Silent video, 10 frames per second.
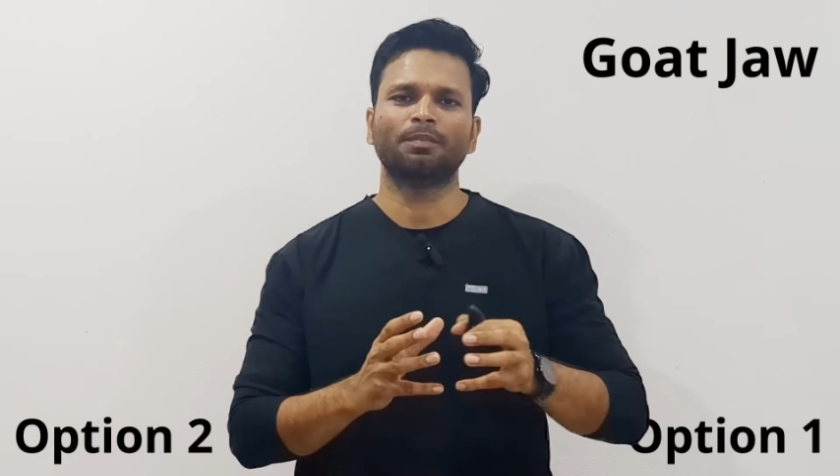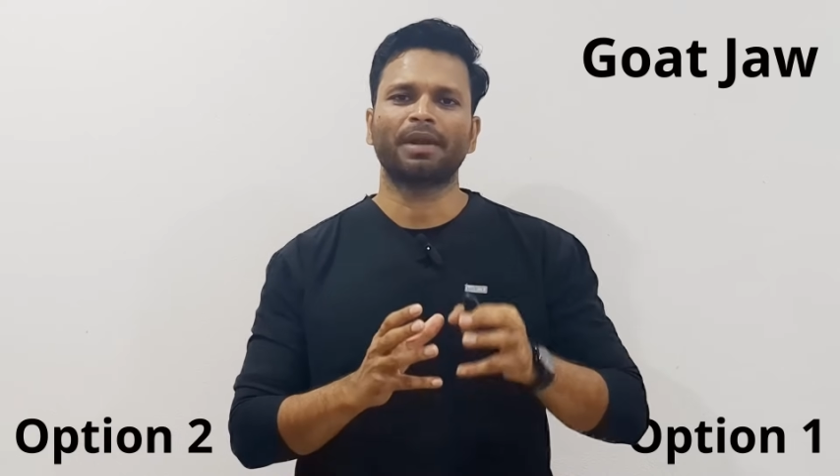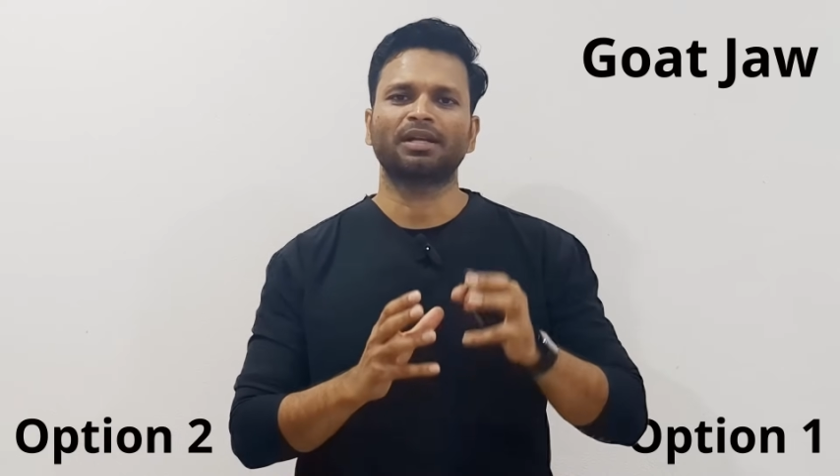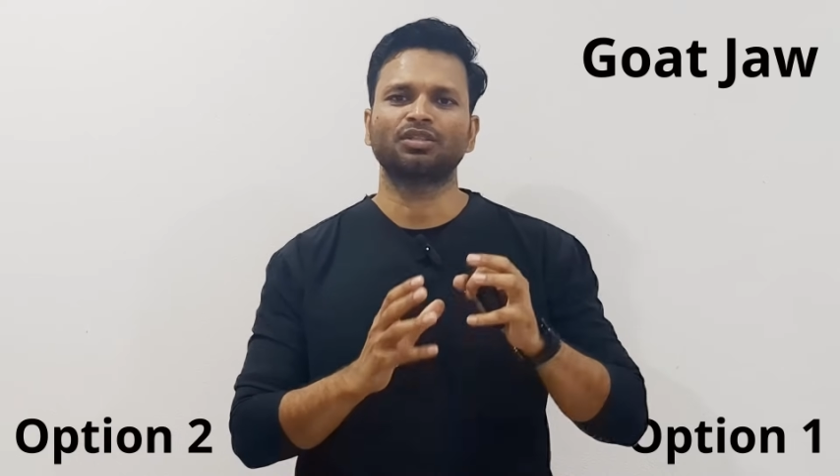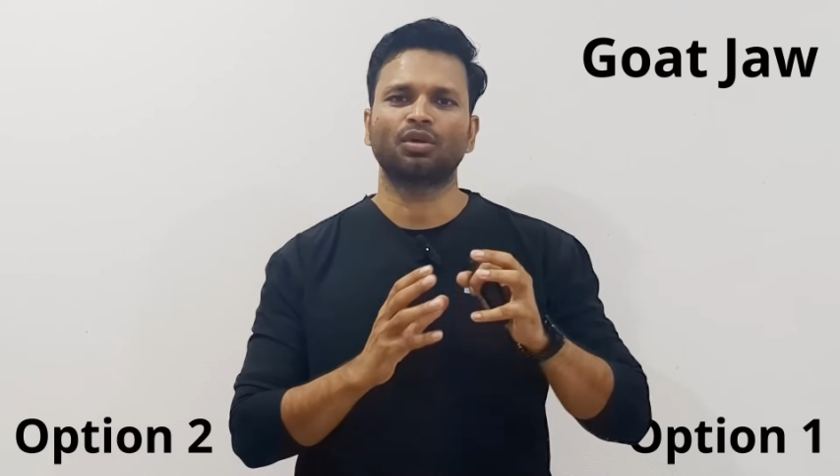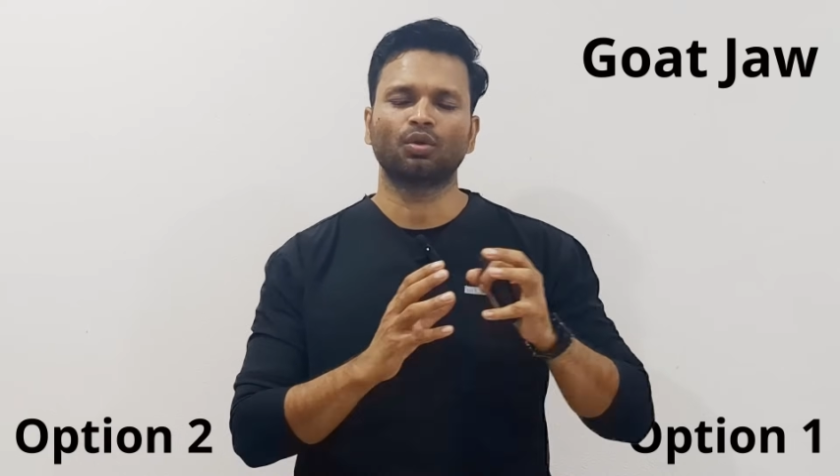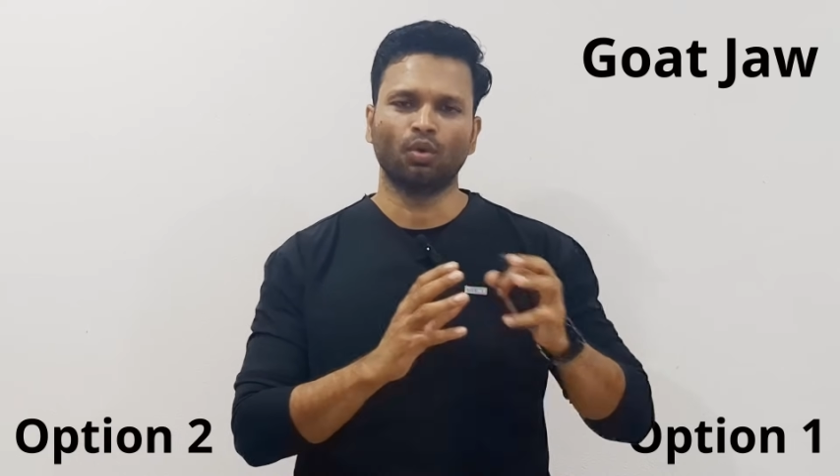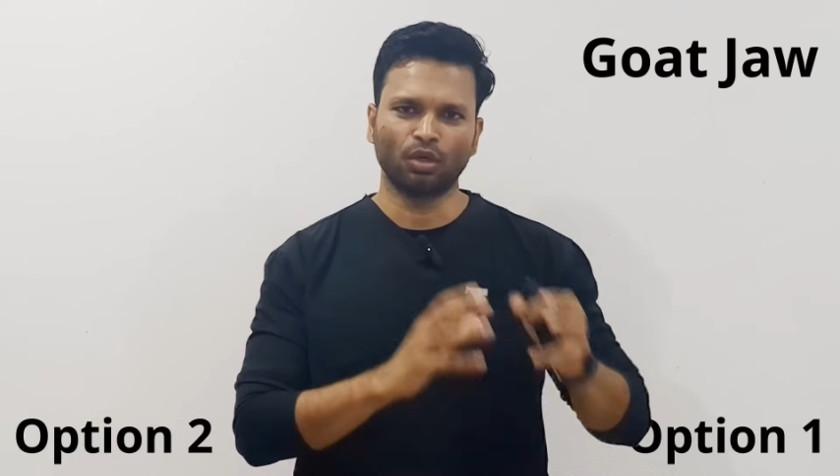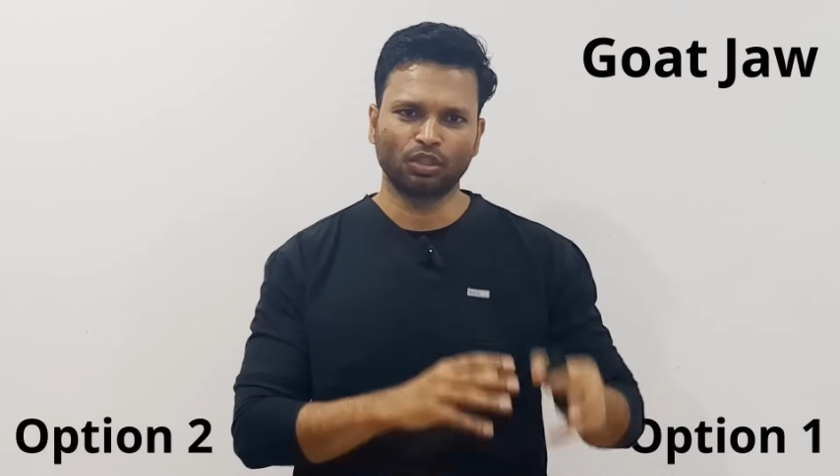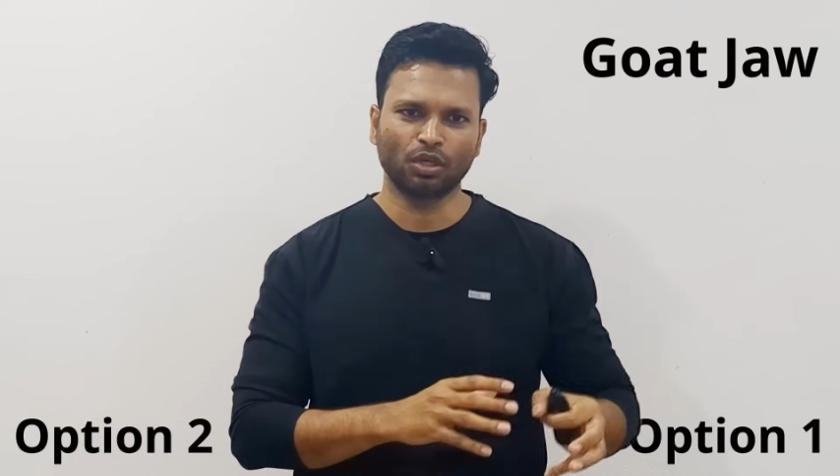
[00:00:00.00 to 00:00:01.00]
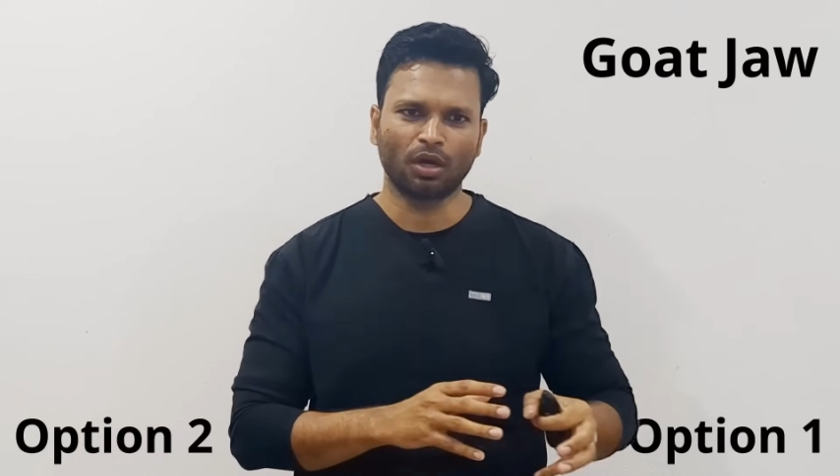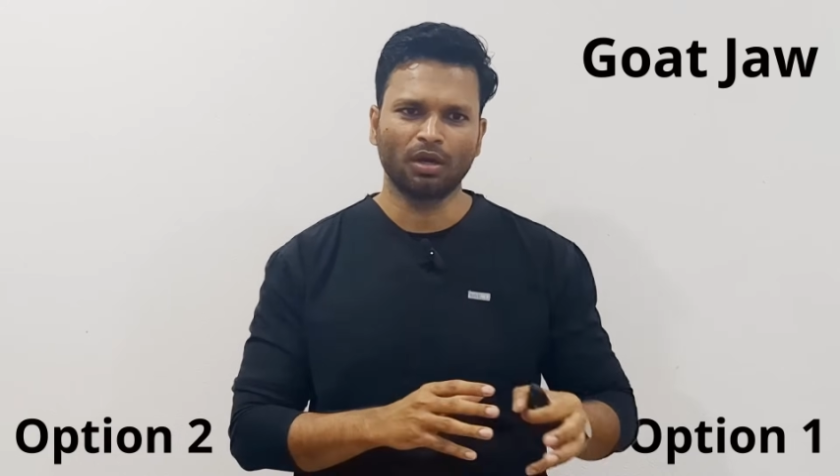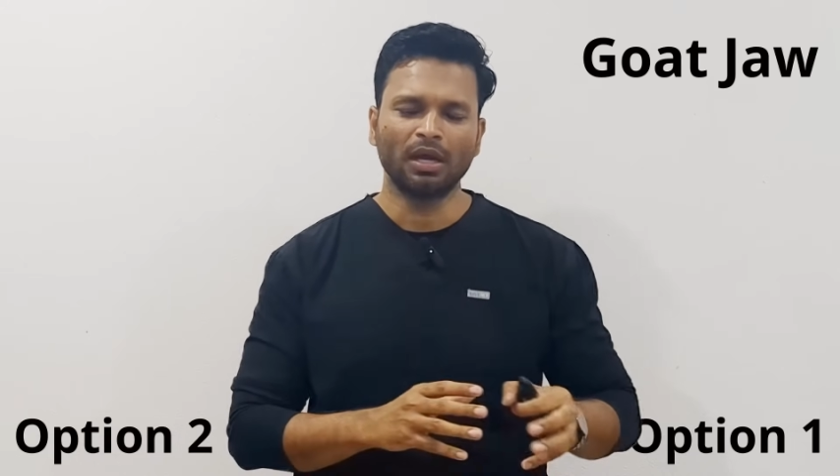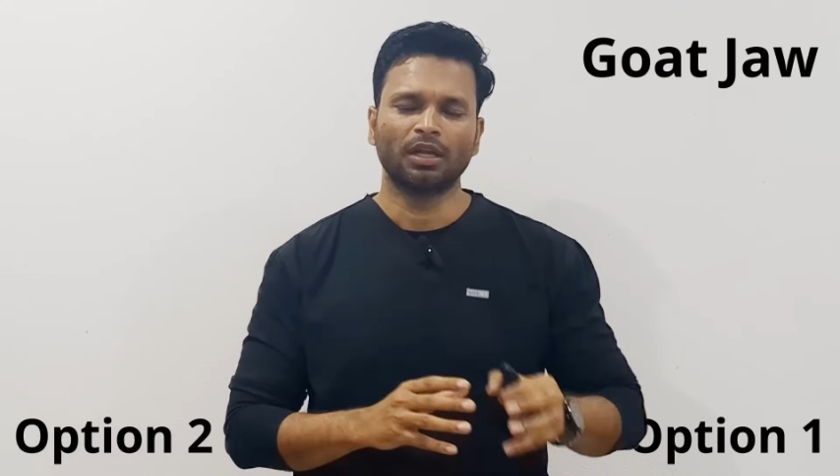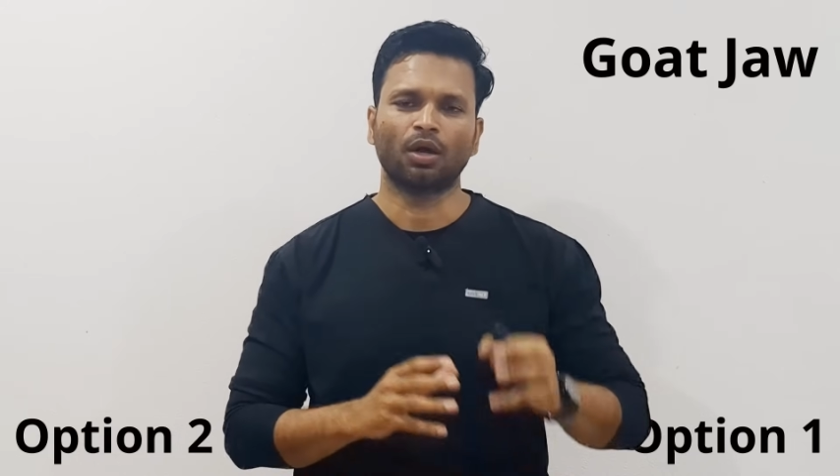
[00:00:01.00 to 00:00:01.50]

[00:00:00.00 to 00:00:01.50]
on practice on goat jaw.